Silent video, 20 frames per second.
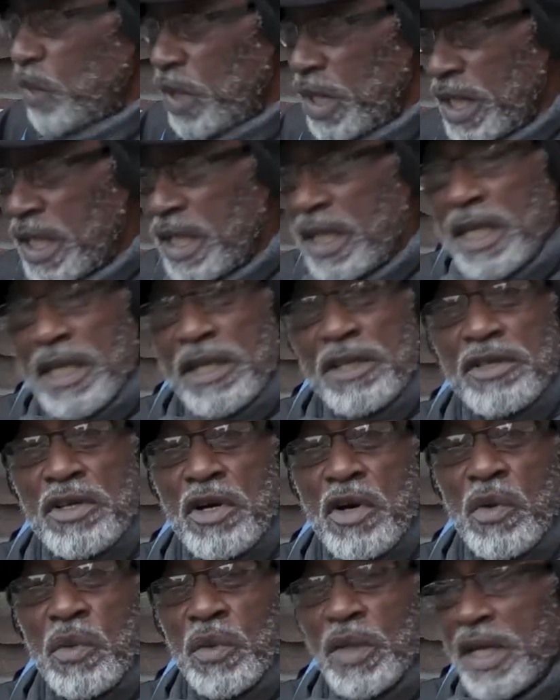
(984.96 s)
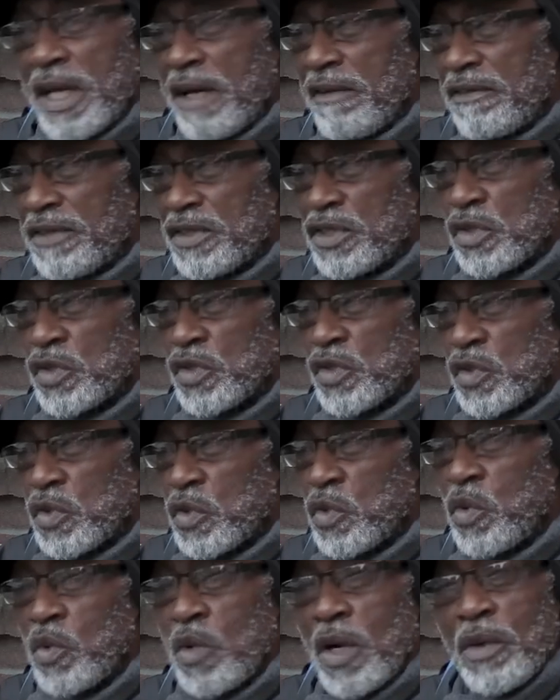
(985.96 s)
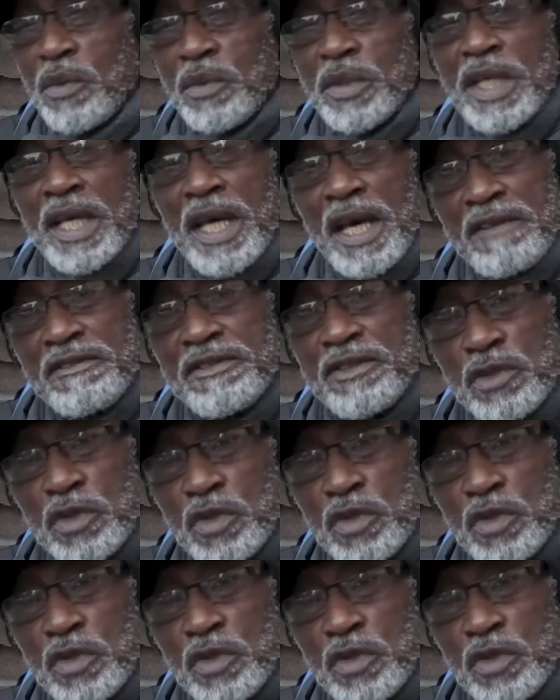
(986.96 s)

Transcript: we here now, we have to just do what we have to